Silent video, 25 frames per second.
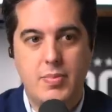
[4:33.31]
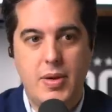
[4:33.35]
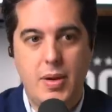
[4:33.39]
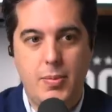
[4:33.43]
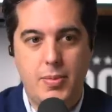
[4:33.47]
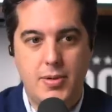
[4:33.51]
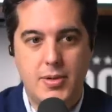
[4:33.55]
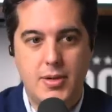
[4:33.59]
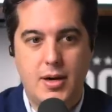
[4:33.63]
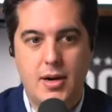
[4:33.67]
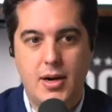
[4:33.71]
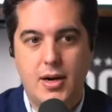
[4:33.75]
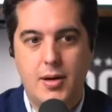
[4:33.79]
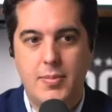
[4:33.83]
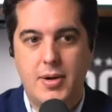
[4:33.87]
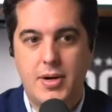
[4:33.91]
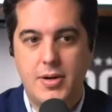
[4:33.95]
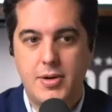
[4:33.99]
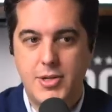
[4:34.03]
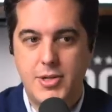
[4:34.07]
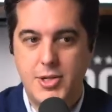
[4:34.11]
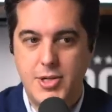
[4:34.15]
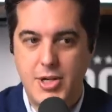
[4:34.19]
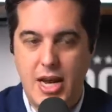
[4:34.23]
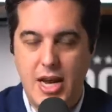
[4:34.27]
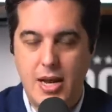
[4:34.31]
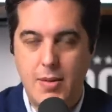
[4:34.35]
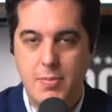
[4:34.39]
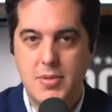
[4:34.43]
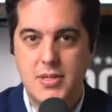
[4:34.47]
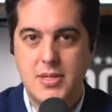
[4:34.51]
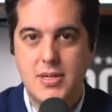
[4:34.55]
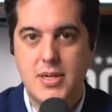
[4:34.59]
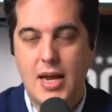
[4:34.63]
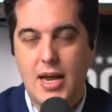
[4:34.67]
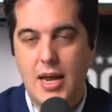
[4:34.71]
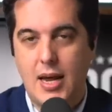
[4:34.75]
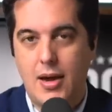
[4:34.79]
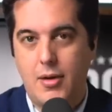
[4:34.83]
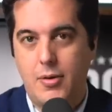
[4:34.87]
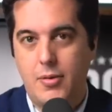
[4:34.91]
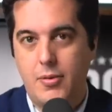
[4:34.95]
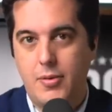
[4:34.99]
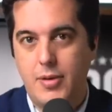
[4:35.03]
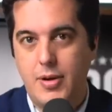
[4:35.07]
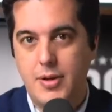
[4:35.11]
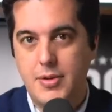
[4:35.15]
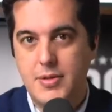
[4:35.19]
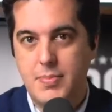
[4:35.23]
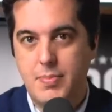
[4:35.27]
People talk about
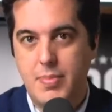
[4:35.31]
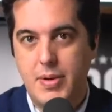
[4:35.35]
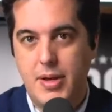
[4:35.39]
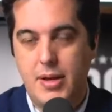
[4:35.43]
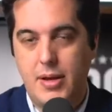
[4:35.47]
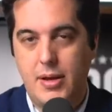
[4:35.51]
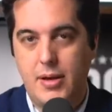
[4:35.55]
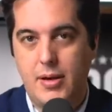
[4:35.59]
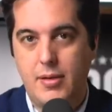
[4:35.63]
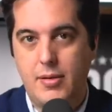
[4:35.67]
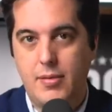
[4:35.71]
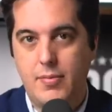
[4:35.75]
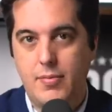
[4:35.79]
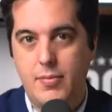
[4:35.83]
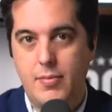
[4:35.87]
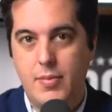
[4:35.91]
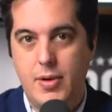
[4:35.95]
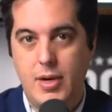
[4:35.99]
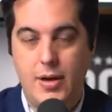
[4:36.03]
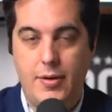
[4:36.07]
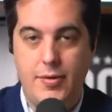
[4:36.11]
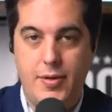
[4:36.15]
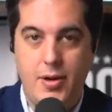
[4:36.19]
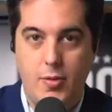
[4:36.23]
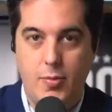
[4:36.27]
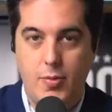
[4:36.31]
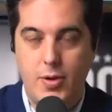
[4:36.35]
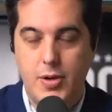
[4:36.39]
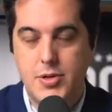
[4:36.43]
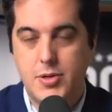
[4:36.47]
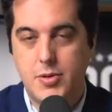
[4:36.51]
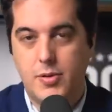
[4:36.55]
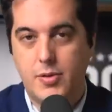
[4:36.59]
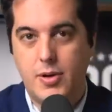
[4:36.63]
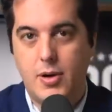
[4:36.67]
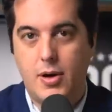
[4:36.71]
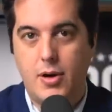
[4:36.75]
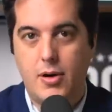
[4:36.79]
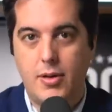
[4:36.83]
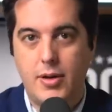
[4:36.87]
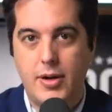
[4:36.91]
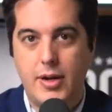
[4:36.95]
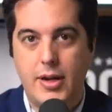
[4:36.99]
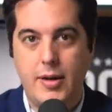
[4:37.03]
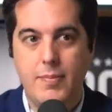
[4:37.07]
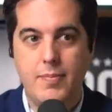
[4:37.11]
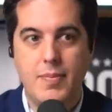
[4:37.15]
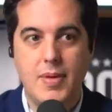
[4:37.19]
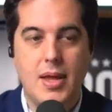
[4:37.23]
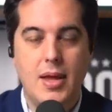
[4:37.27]
Jamestown as being, you know, the original
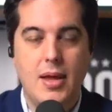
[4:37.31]
colony.